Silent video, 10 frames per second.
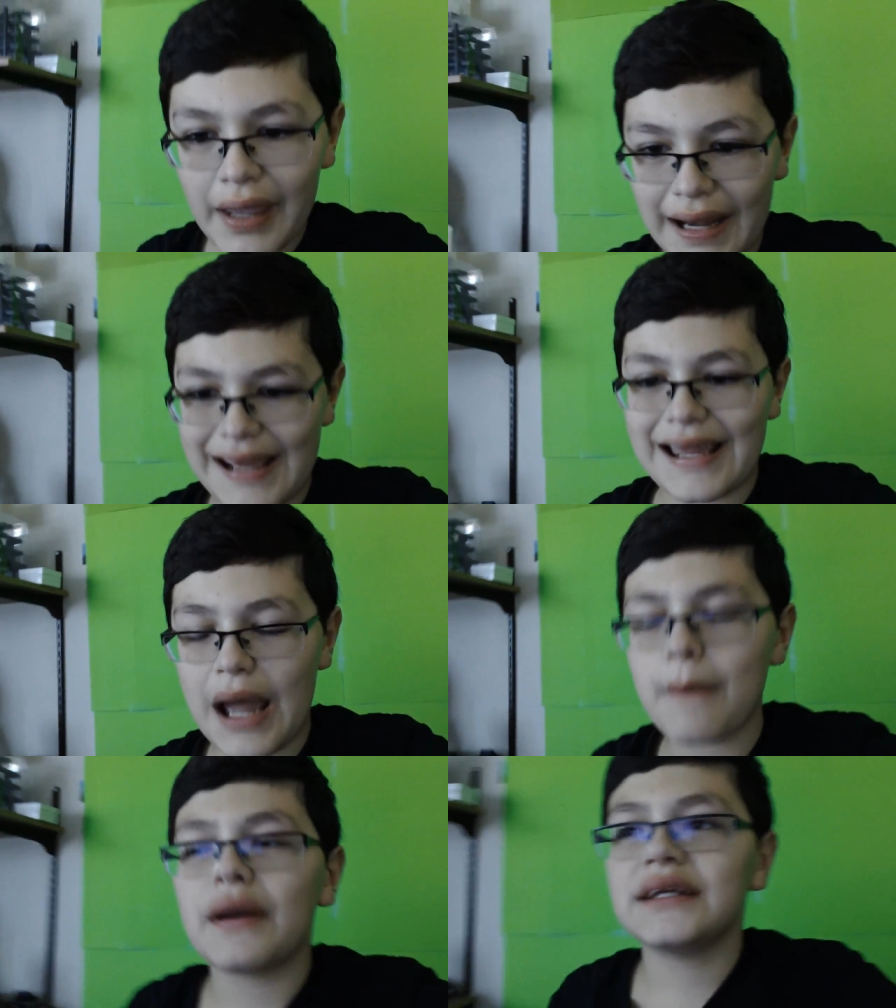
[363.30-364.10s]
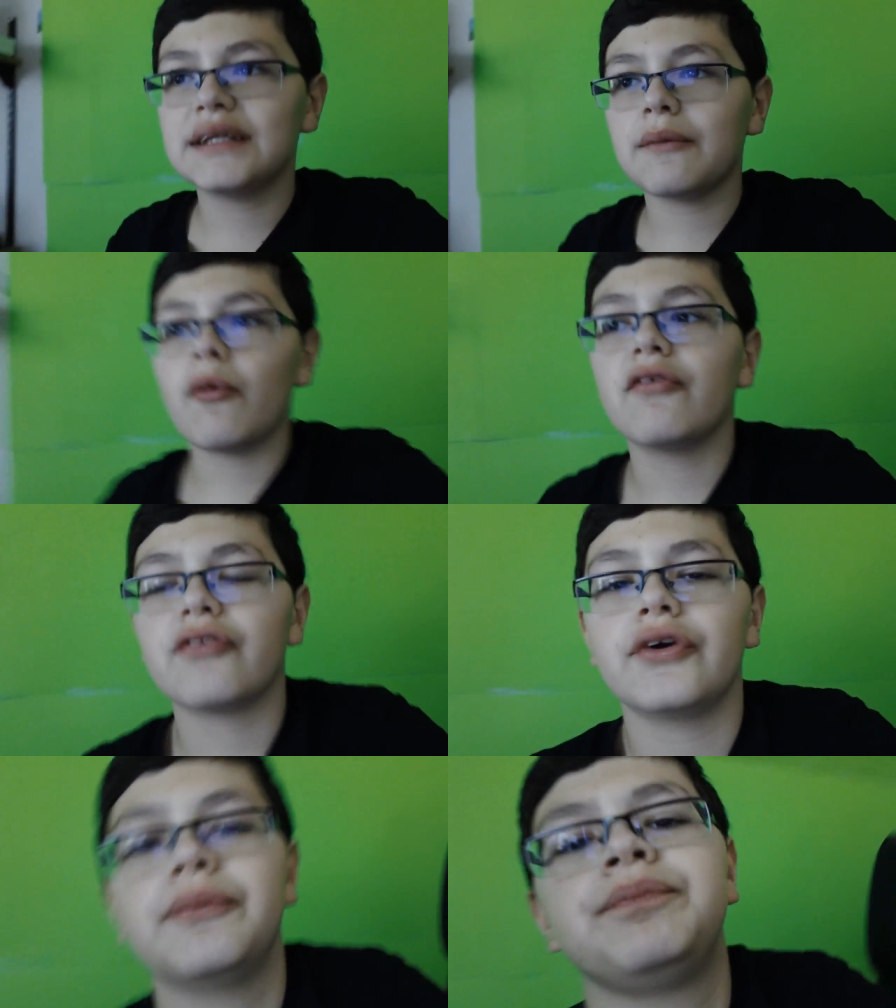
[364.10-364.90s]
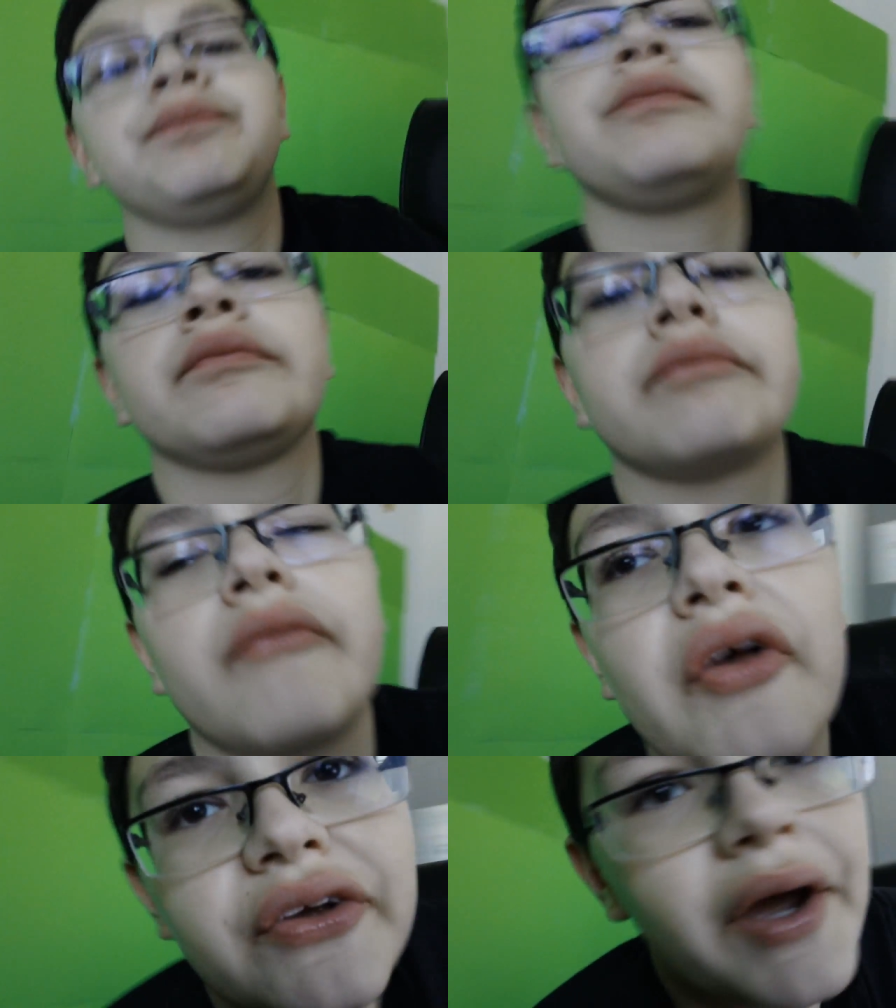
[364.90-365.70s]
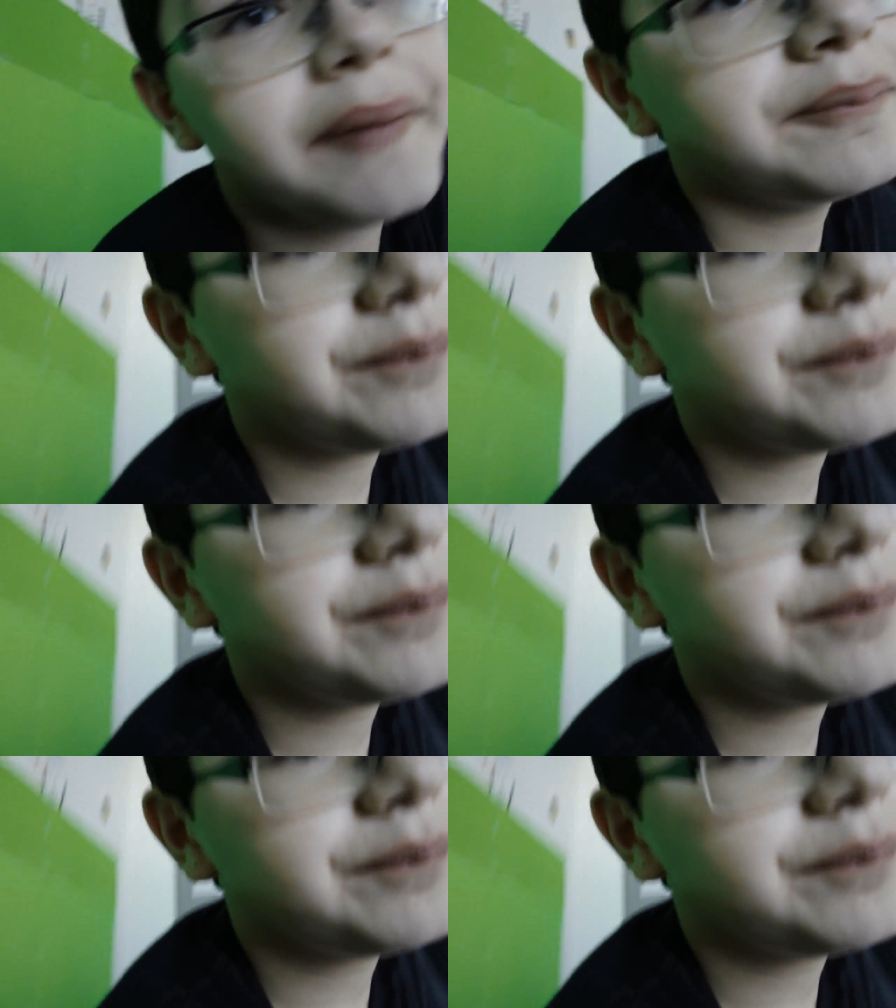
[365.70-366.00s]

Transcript: And I got my subwoofer. Okay.